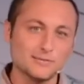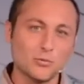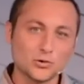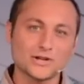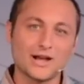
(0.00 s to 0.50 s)

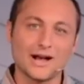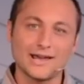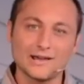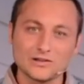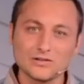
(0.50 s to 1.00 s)
Mordecai
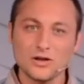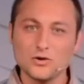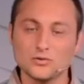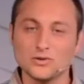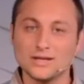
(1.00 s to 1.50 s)

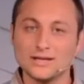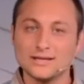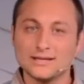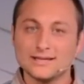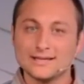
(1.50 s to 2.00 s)
alone.
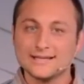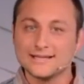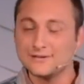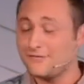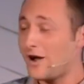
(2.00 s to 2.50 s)

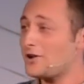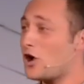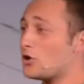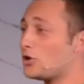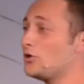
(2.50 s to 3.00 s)
He found
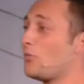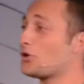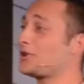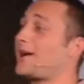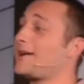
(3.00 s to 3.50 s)
out who
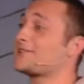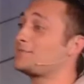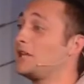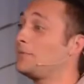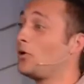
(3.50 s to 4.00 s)
Mordecai's
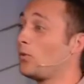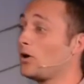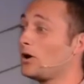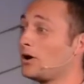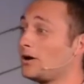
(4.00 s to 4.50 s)
people
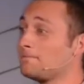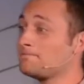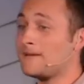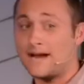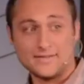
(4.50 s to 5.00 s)
were
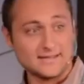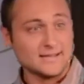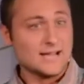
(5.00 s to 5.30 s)
and then